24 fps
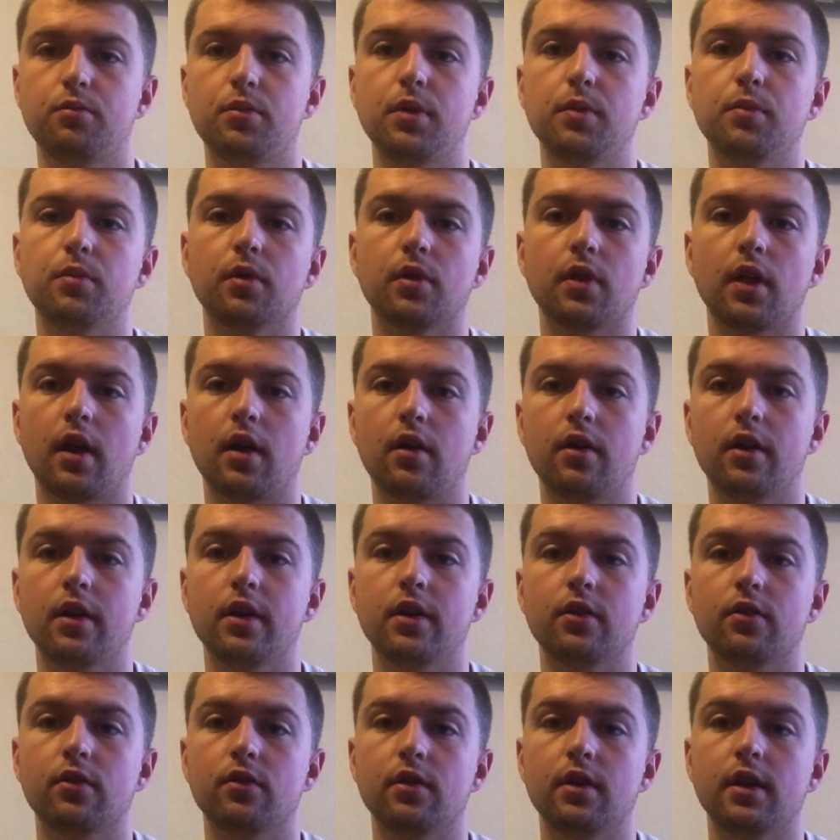people that are
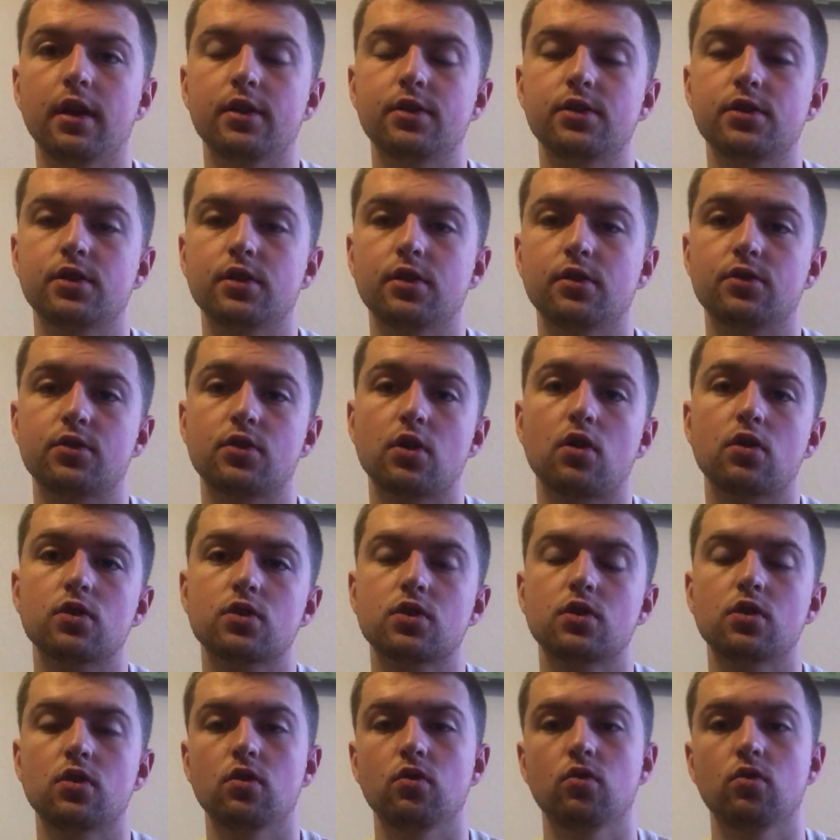in your niche. There's a